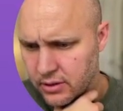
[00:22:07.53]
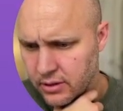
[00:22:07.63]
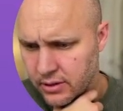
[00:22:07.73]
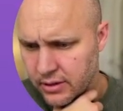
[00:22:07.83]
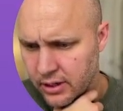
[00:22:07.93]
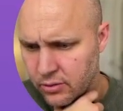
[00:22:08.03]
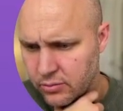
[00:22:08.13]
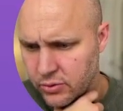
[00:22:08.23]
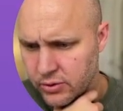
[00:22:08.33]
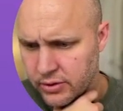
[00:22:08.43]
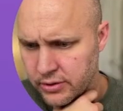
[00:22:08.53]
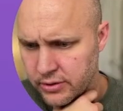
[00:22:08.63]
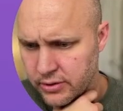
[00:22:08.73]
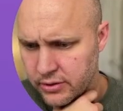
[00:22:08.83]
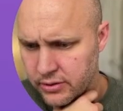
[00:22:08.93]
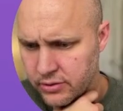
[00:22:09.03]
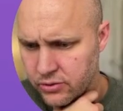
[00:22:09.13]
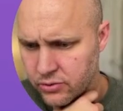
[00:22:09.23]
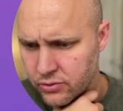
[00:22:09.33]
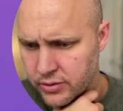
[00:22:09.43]
in our output
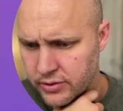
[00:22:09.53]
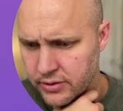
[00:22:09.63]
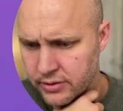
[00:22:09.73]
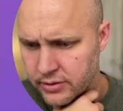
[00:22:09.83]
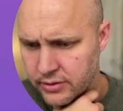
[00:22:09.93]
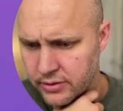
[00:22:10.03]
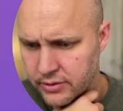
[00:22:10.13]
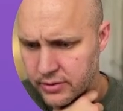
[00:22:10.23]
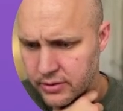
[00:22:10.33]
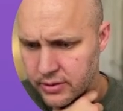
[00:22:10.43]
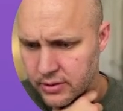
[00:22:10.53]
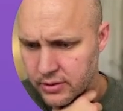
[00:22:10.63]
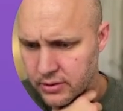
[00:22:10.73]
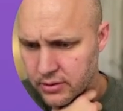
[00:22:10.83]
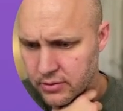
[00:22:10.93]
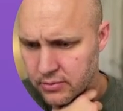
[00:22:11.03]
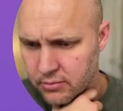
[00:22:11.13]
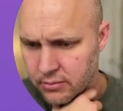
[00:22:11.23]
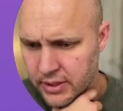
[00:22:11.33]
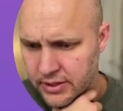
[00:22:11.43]
choices
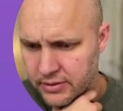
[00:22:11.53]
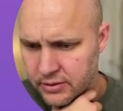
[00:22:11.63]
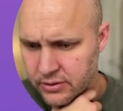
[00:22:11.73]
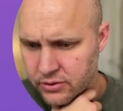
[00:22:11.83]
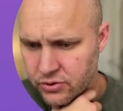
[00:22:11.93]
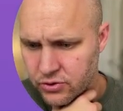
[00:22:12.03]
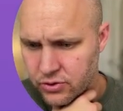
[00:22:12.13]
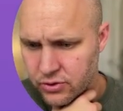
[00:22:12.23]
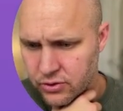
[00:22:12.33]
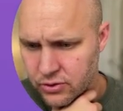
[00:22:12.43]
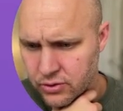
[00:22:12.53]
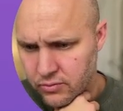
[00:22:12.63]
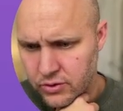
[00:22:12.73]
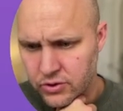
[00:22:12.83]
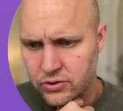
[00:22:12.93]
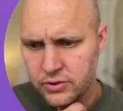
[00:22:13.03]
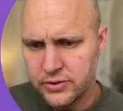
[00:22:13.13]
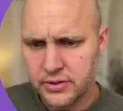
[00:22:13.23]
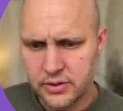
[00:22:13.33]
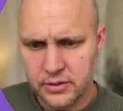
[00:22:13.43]
message, we should
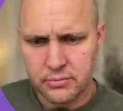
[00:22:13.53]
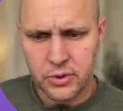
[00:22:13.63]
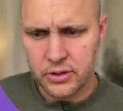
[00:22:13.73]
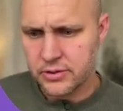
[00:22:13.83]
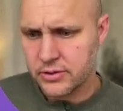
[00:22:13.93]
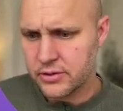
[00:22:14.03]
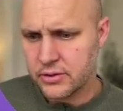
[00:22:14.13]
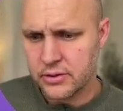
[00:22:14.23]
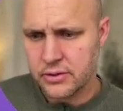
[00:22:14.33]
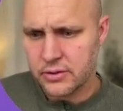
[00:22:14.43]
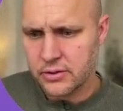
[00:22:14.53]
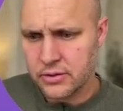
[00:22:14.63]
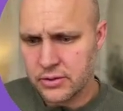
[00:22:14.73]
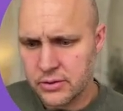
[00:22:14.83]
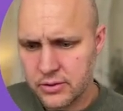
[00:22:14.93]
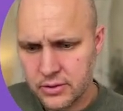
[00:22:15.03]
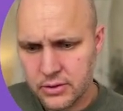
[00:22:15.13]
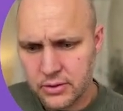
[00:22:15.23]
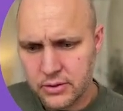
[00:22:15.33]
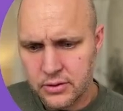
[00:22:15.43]
see it parsed.
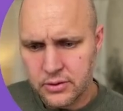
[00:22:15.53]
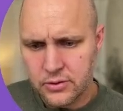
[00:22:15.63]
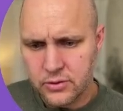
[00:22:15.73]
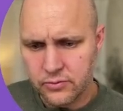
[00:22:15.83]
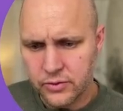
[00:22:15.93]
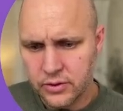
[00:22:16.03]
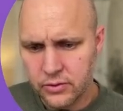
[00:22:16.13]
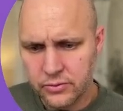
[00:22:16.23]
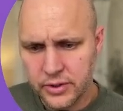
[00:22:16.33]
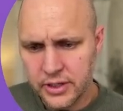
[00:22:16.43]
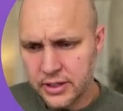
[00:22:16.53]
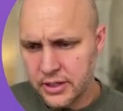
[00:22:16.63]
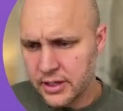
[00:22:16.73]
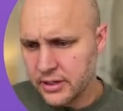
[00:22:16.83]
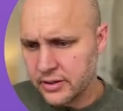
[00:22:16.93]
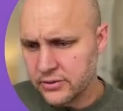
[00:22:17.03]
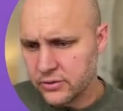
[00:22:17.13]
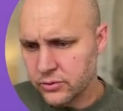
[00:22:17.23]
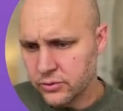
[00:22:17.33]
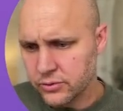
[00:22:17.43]
So if we go reconnect
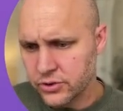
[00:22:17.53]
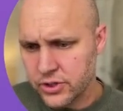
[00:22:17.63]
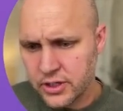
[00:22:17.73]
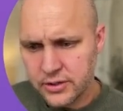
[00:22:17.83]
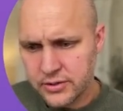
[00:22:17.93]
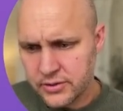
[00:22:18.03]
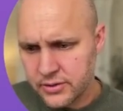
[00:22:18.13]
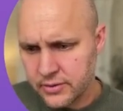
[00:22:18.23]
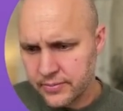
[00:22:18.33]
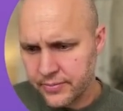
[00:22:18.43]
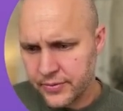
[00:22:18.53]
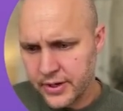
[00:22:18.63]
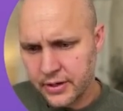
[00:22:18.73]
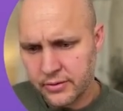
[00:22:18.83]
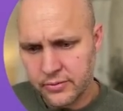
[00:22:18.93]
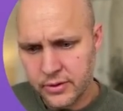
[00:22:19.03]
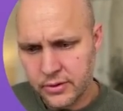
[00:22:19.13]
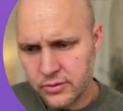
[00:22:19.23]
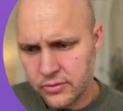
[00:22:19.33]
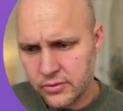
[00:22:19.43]
Google Sheets, add a
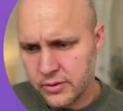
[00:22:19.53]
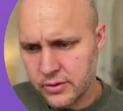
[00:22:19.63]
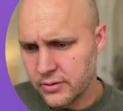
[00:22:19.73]
row,